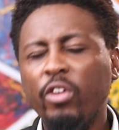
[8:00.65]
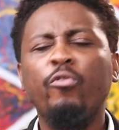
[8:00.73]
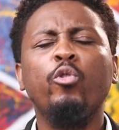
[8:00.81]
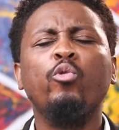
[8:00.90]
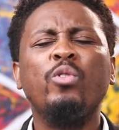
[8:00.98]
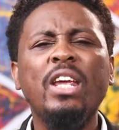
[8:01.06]
if
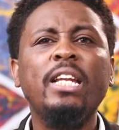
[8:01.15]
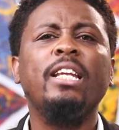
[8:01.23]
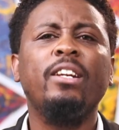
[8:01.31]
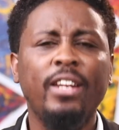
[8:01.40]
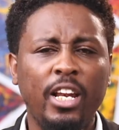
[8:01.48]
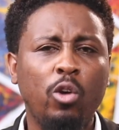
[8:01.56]
you
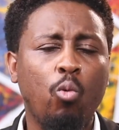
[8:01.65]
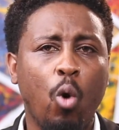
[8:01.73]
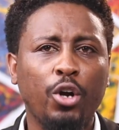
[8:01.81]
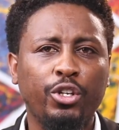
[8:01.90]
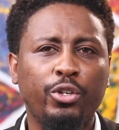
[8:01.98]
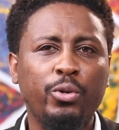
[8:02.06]
really
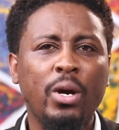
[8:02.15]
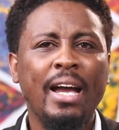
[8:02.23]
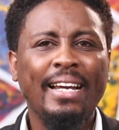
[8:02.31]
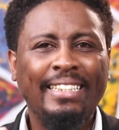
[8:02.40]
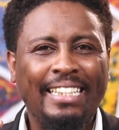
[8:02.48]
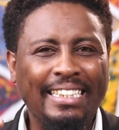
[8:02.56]
want to
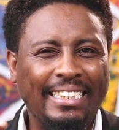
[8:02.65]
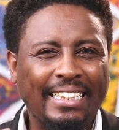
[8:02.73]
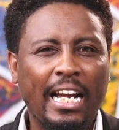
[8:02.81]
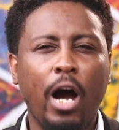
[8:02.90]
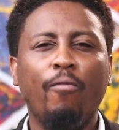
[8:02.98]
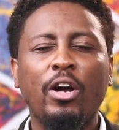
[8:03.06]

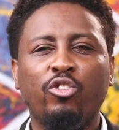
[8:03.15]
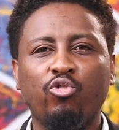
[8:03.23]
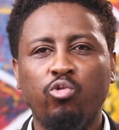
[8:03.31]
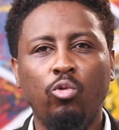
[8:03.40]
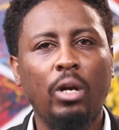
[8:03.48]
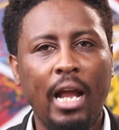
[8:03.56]
discover
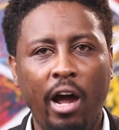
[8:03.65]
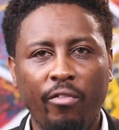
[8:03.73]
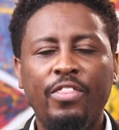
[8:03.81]
true love,